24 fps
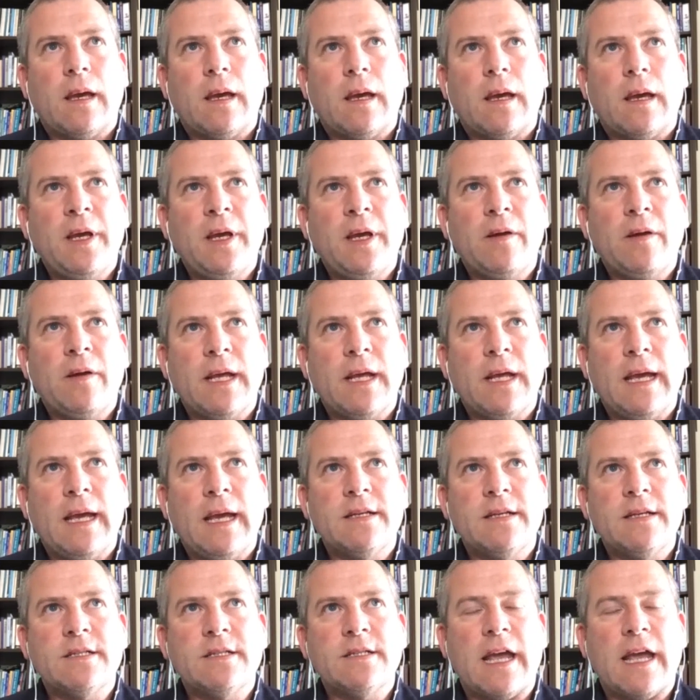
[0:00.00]
on the bigger
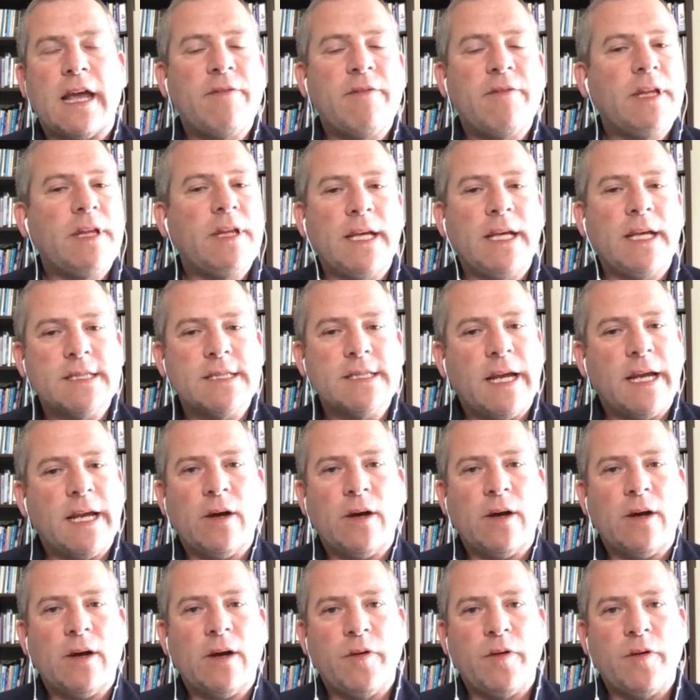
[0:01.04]
days, everything is
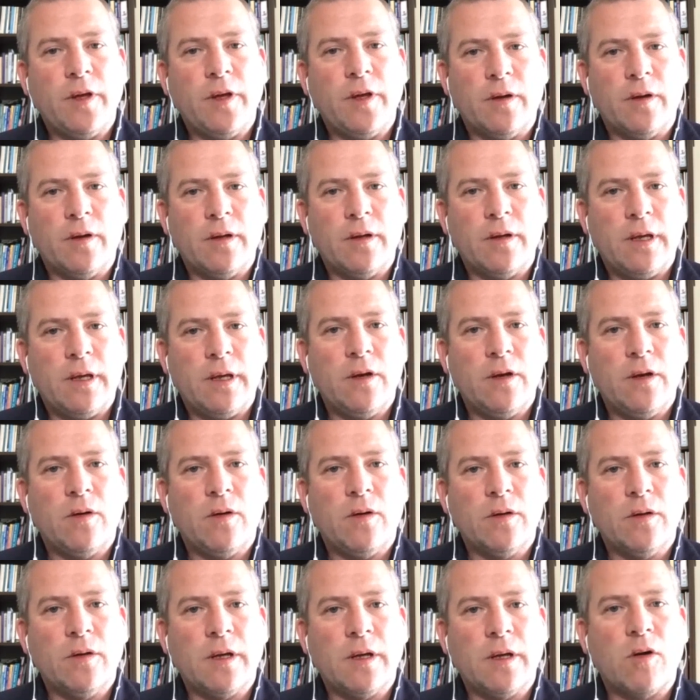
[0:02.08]
laid out for you.
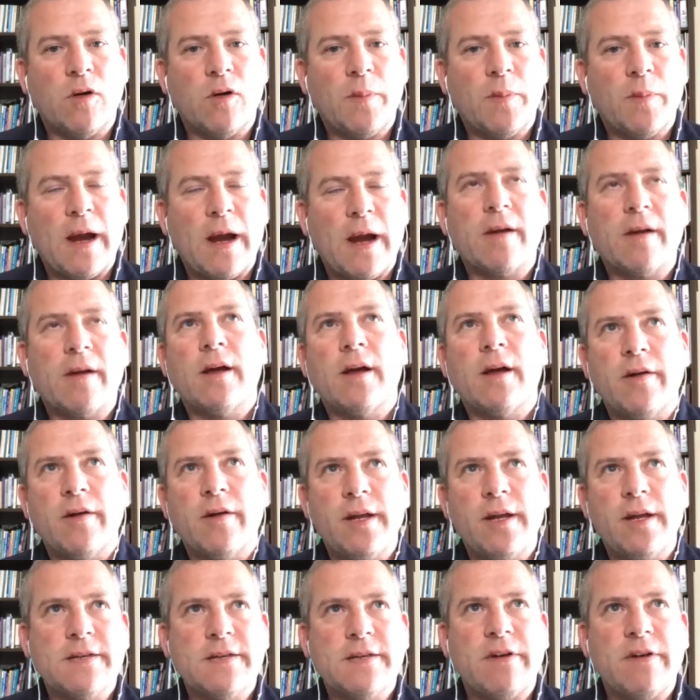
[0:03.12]
The Croke Park
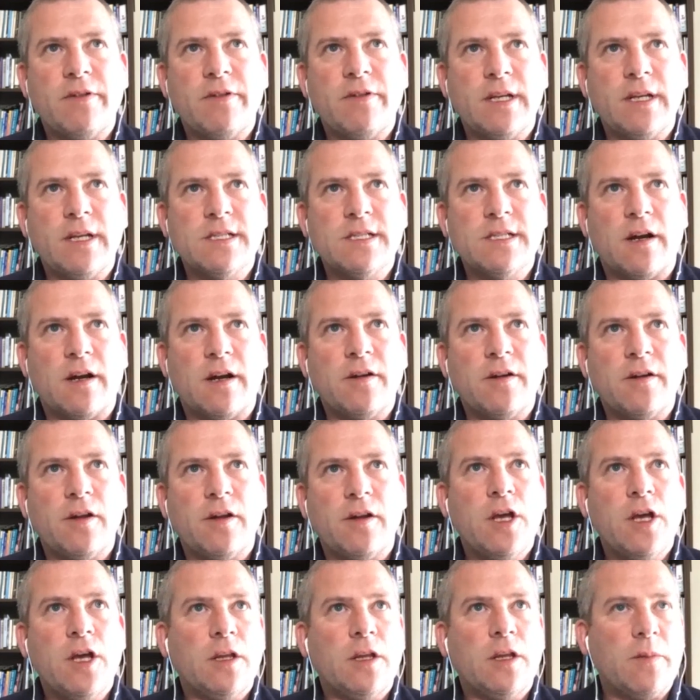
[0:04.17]
authorities have everything
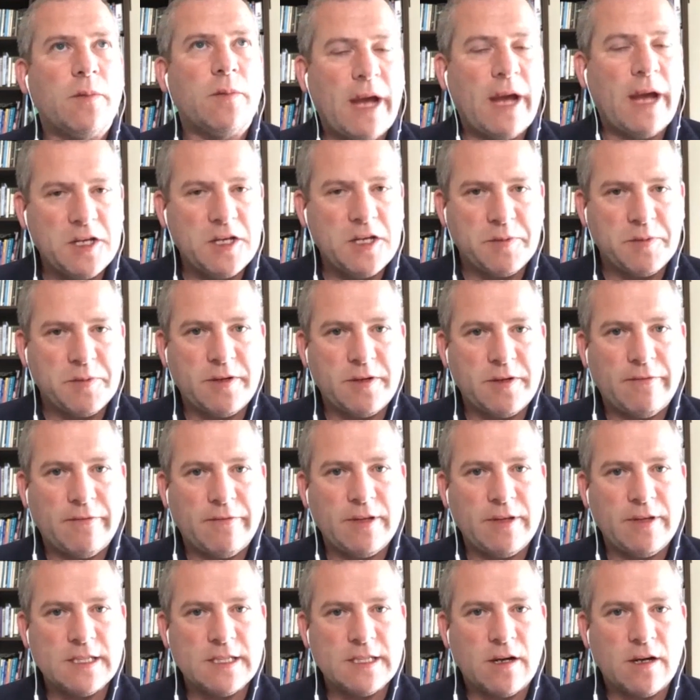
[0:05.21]
sorted, the management have
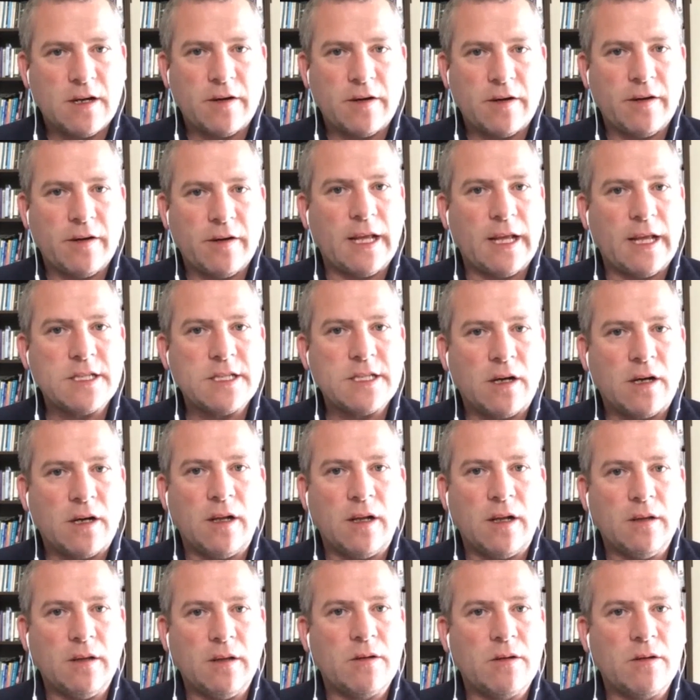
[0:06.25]
everything sorted. It's
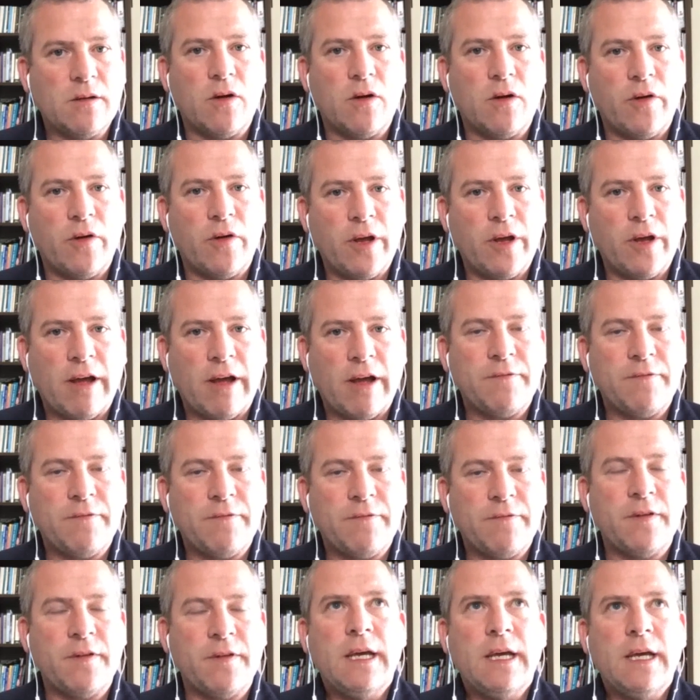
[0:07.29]
all choreographed,
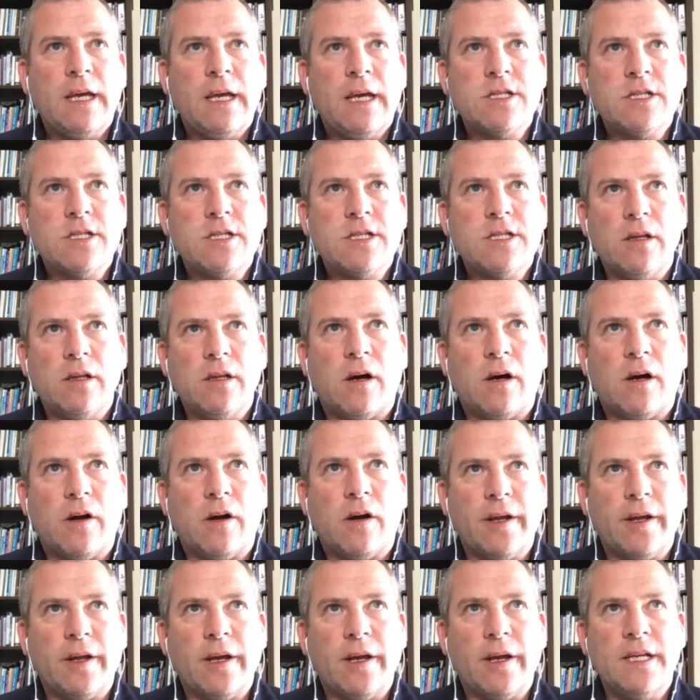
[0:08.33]
it's all
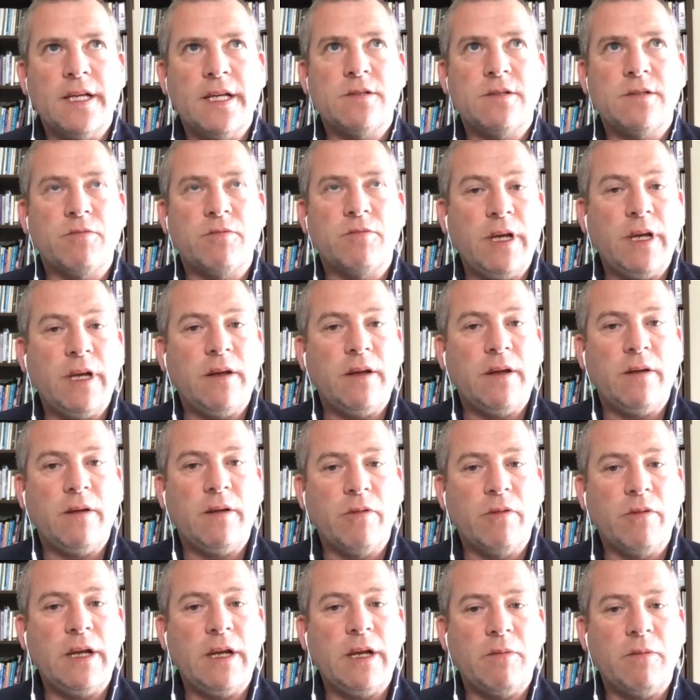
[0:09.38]
organised, really,
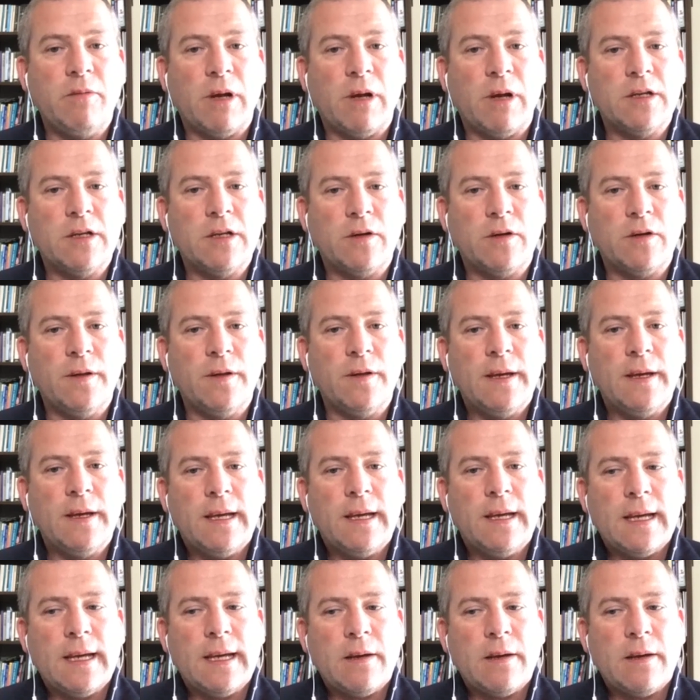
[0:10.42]
really well done.
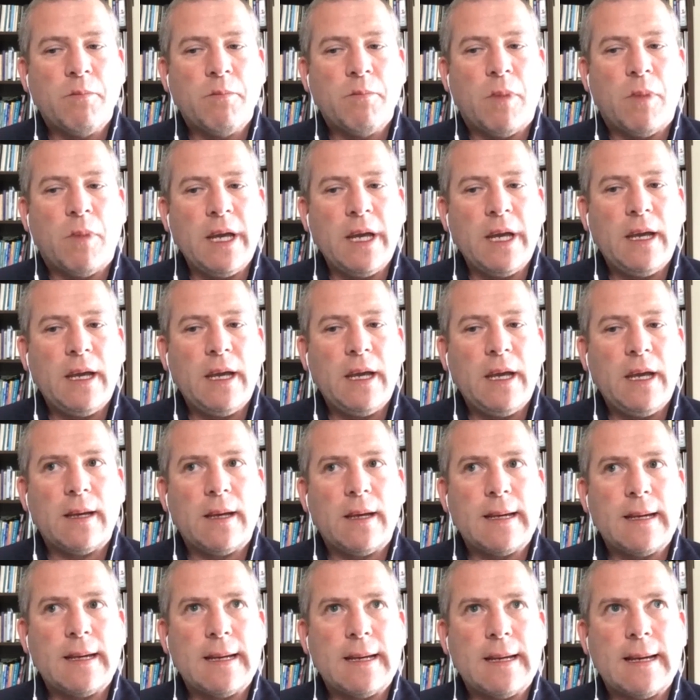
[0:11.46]

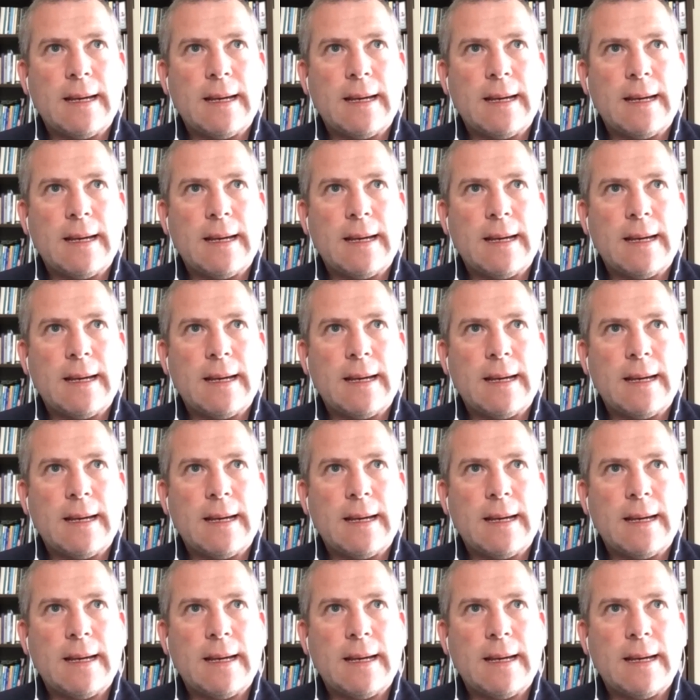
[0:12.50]
My